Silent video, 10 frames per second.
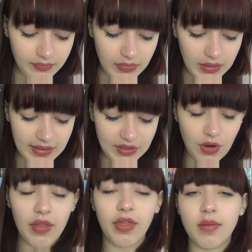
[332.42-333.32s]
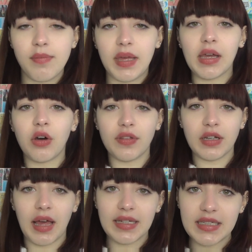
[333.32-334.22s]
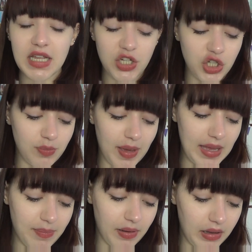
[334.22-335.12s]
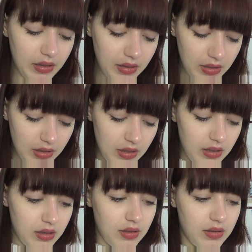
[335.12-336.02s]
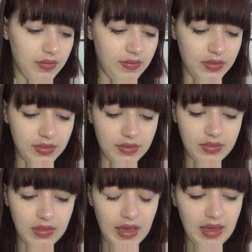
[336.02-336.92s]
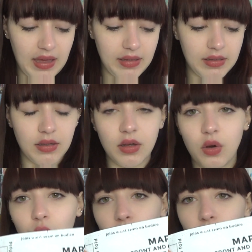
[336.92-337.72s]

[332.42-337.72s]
is rather than being on the like tissue paper, they're all